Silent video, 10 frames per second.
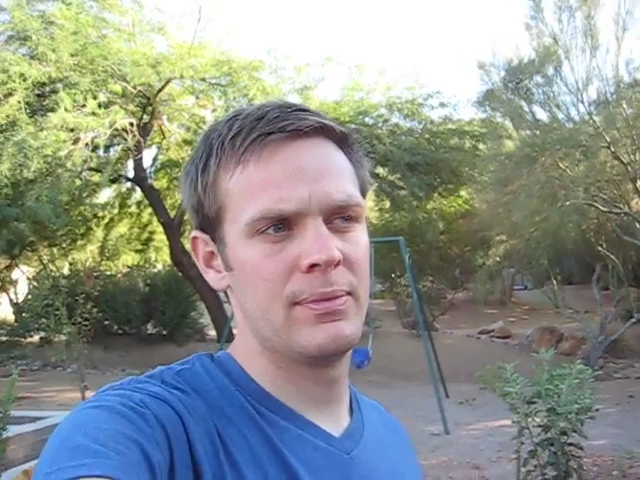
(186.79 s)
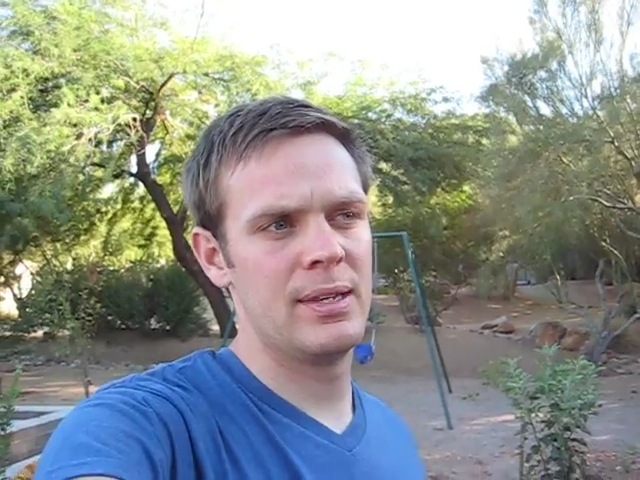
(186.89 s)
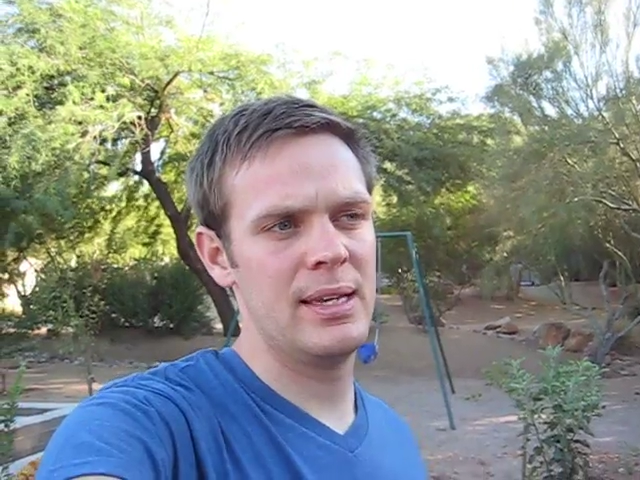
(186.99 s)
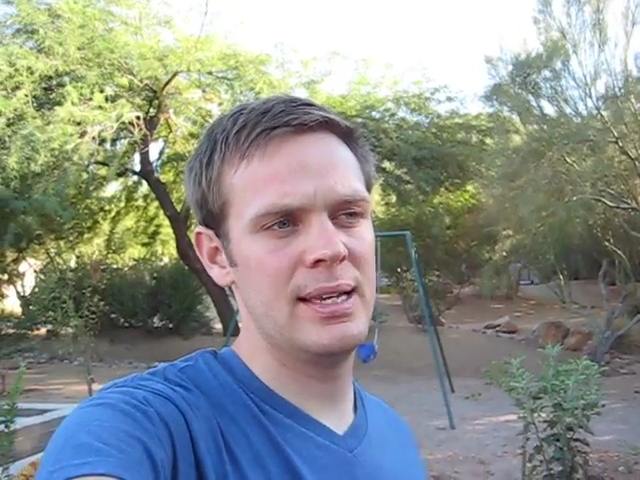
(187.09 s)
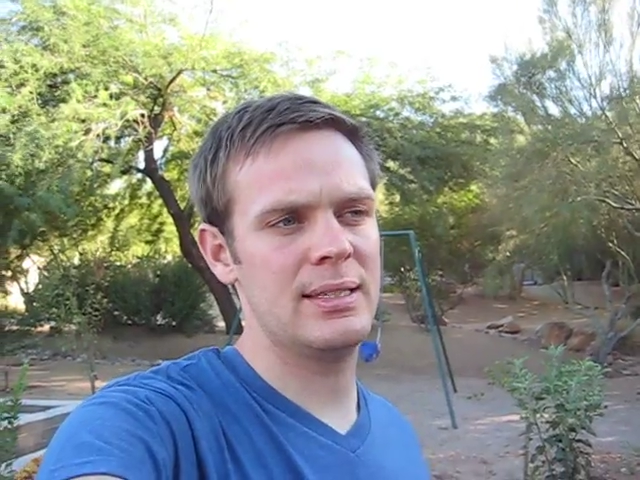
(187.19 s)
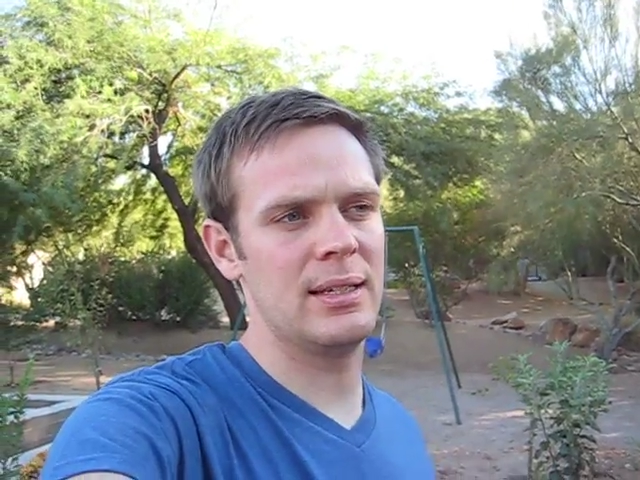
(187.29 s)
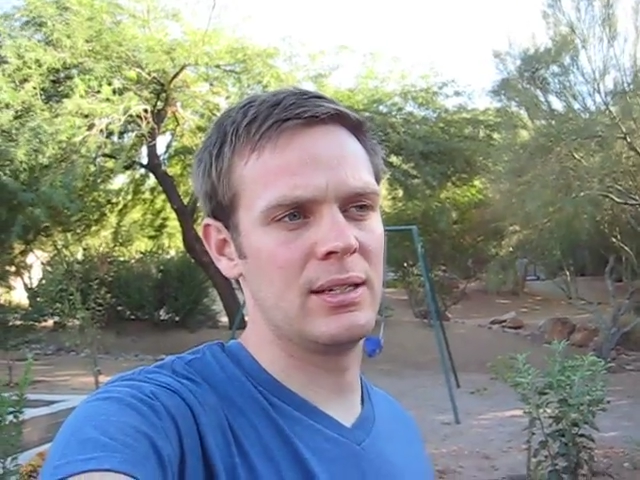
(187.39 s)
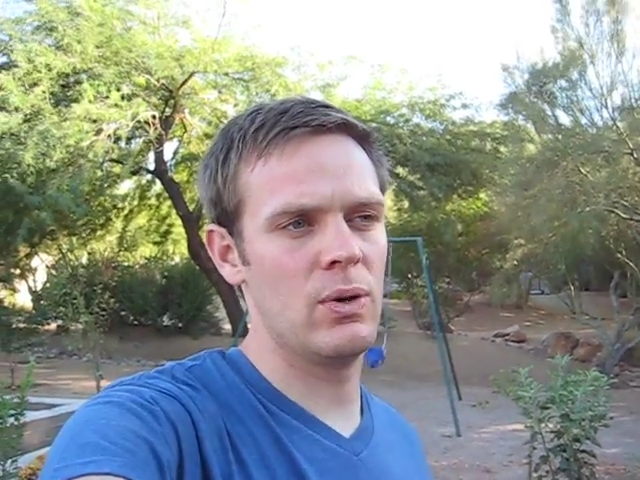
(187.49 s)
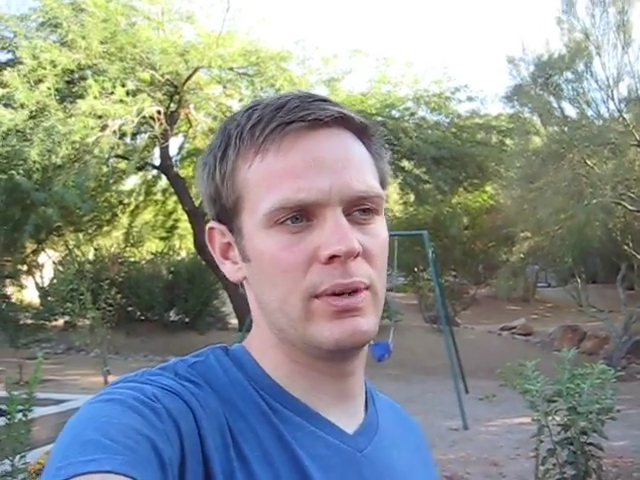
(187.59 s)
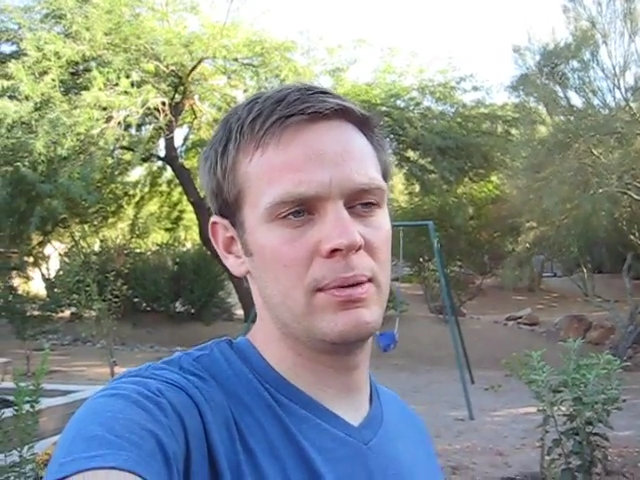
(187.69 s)
isn't
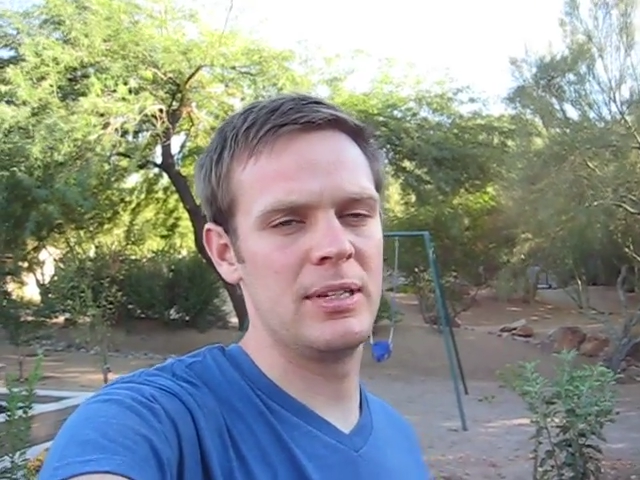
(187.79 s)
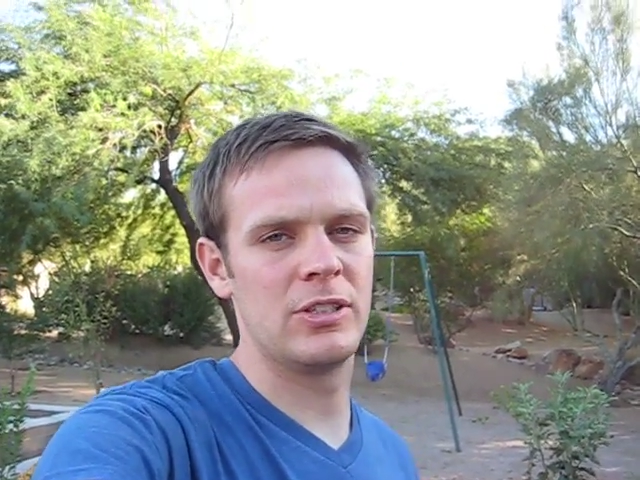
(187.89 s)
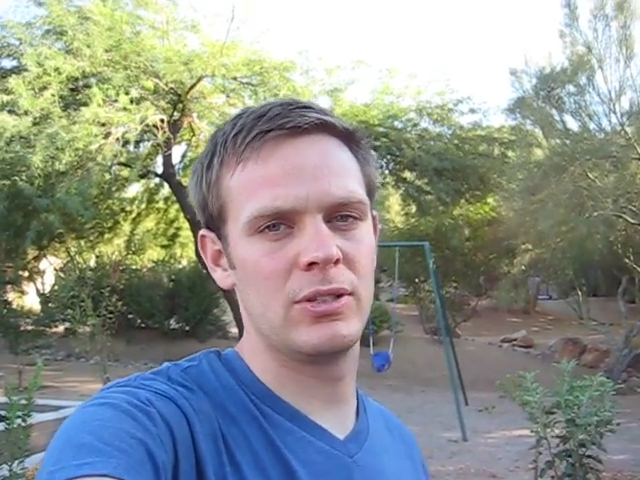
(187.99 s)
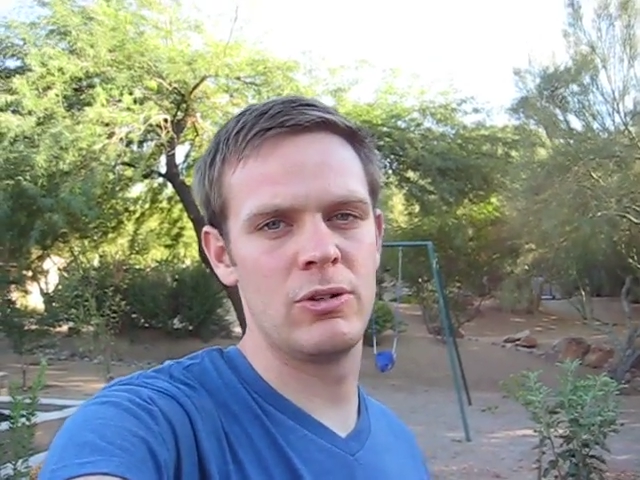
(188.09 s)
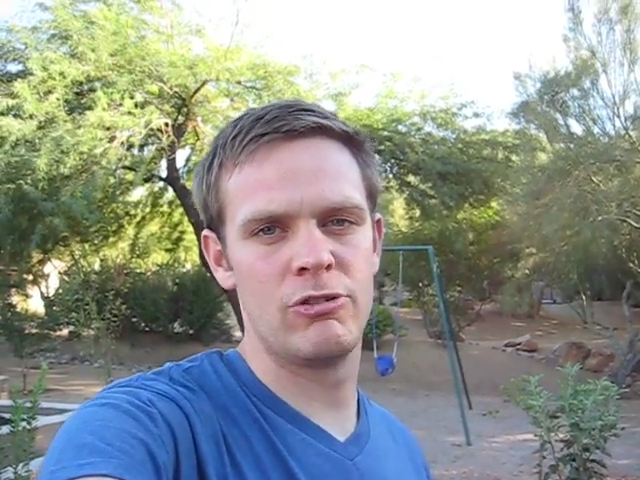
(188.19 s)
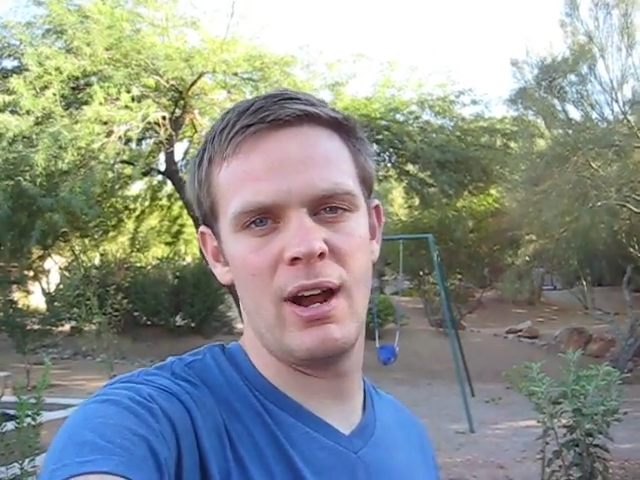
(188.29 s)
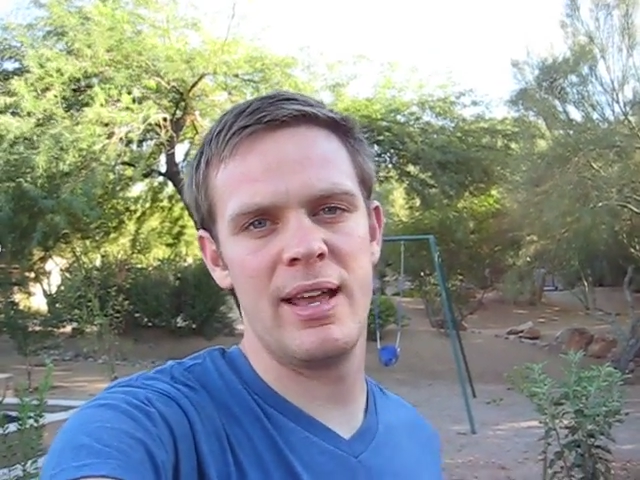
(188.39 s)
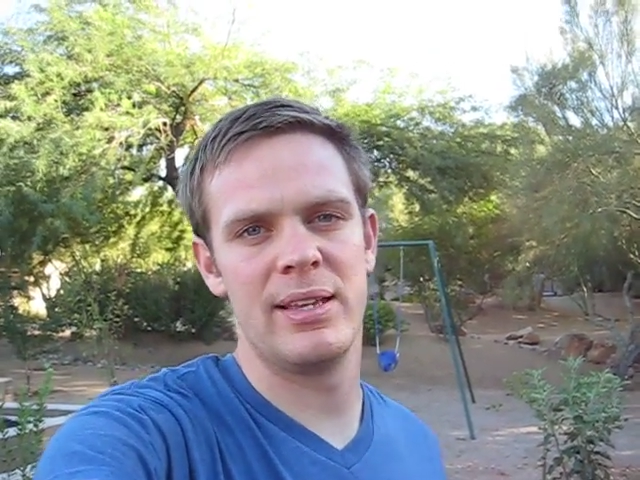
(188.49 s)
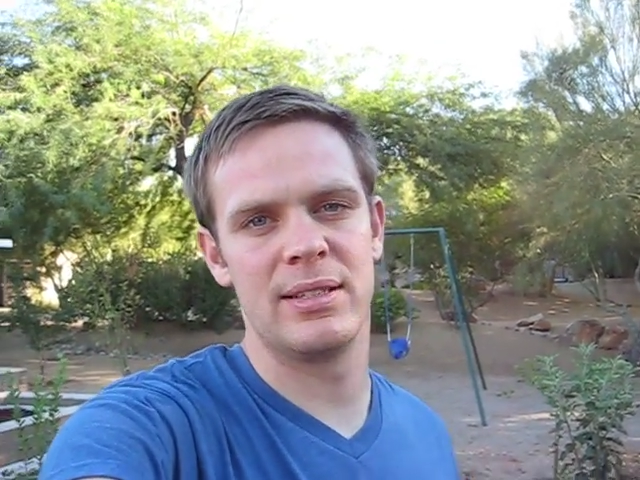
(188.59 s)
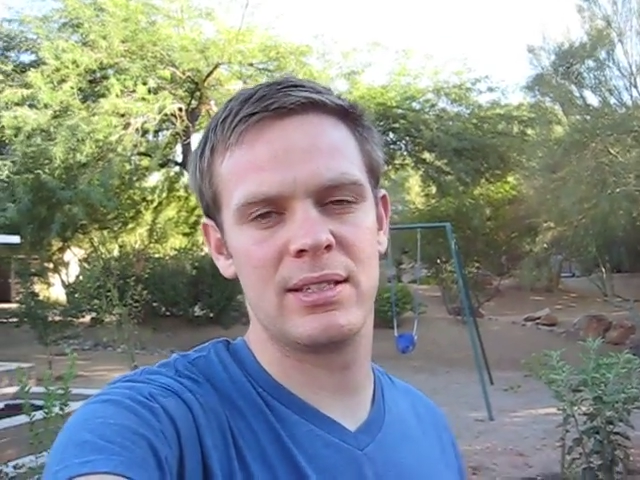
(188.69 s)
going to be so dry
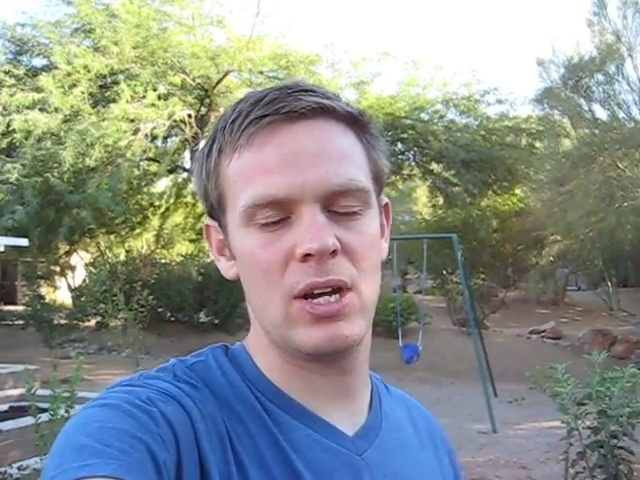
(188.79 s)
that it's